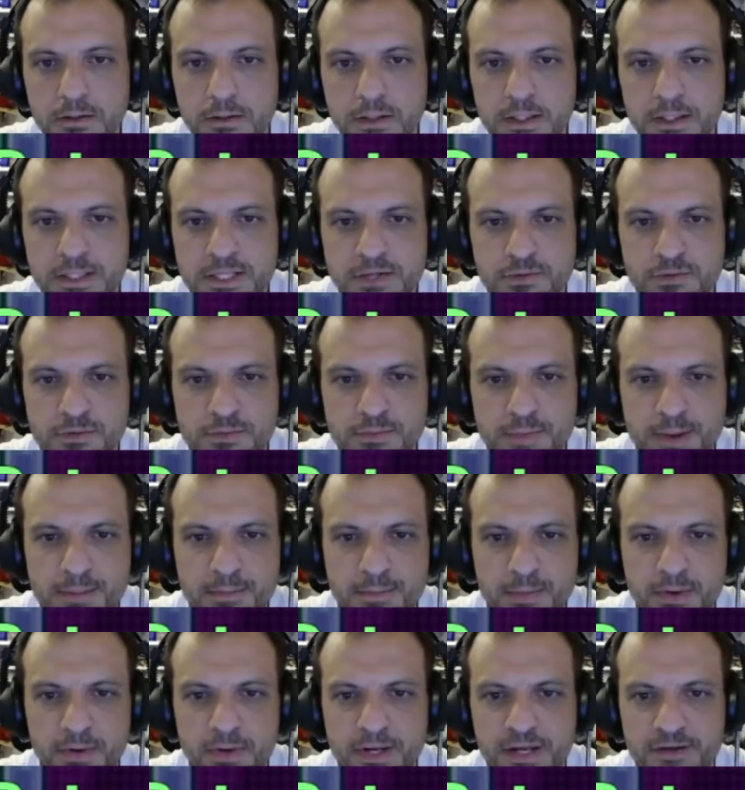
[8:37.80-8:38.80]
I don't
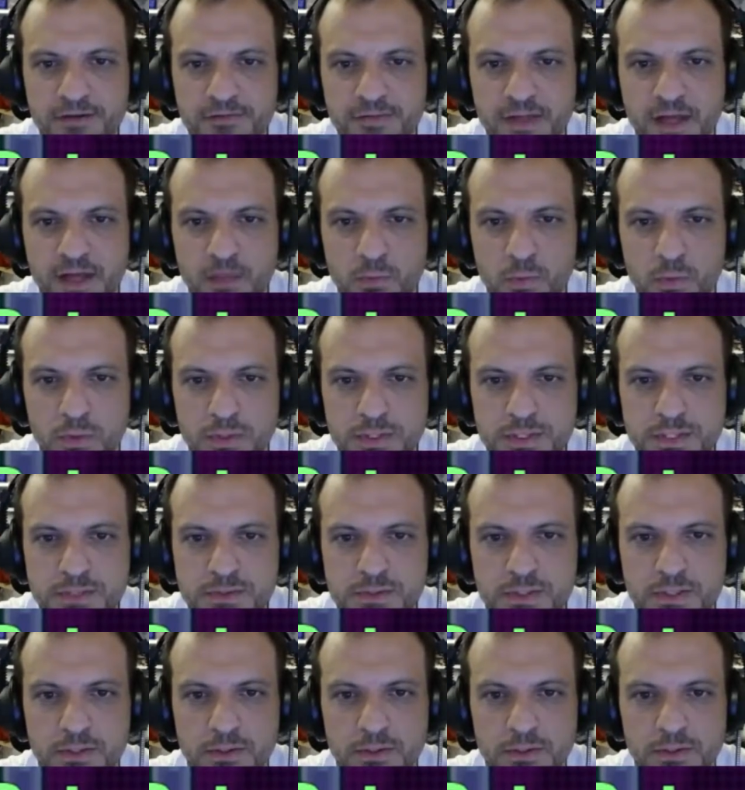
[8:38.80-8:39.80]
remember if there was
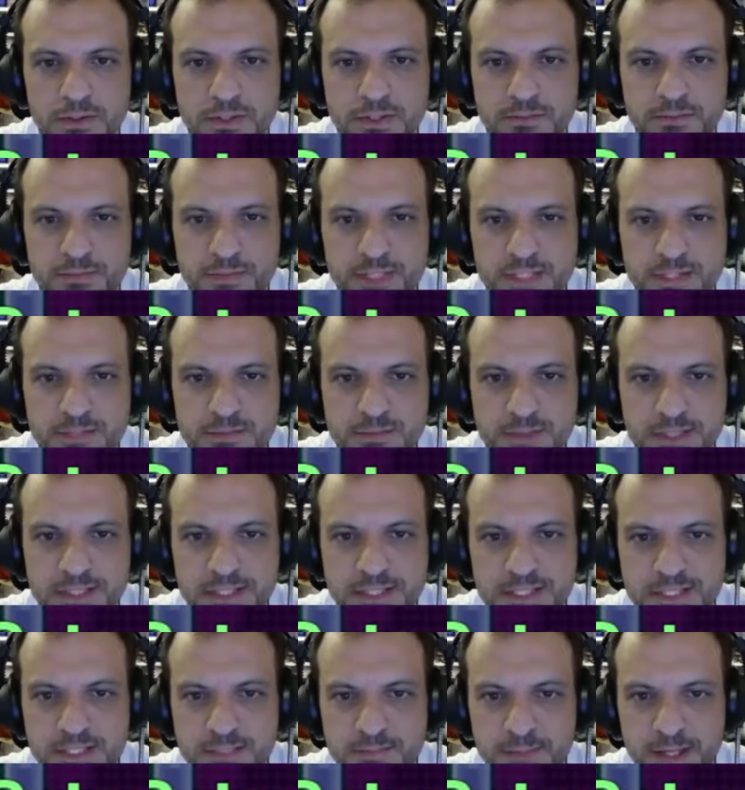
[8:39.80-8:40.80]
an Altered Beast, but I
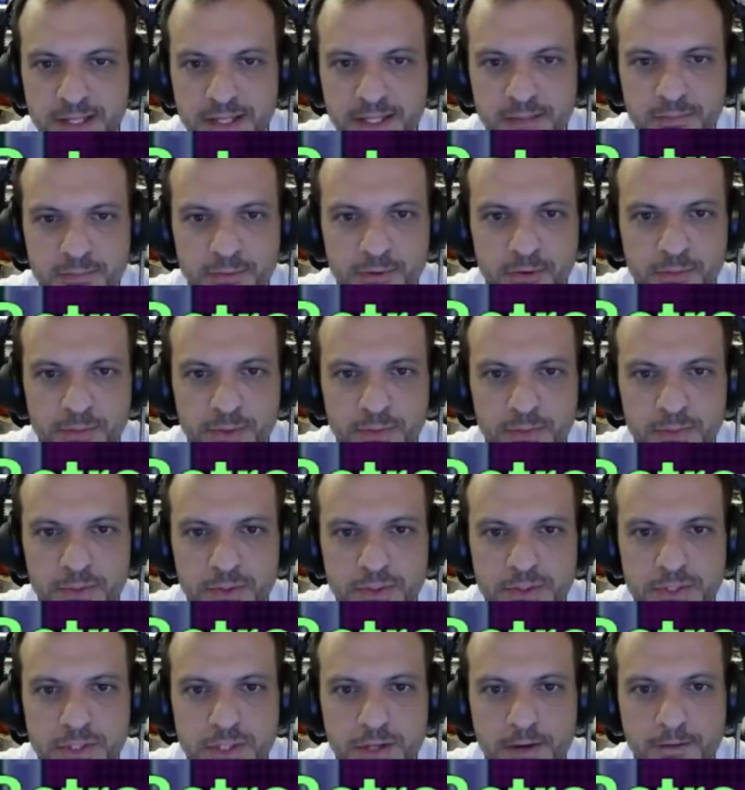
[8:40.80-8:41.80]
suspect there probably
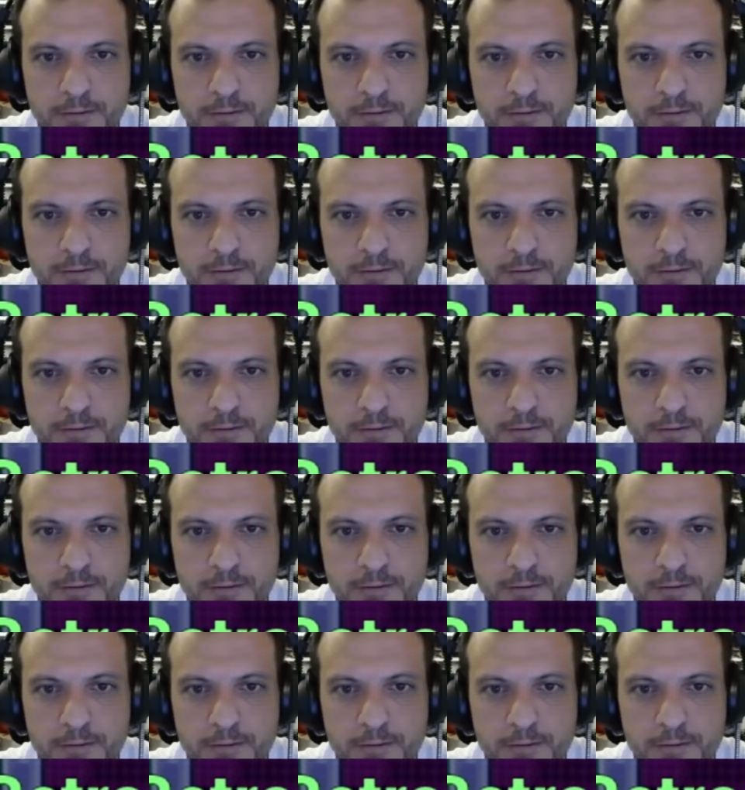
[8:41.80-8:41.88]
was.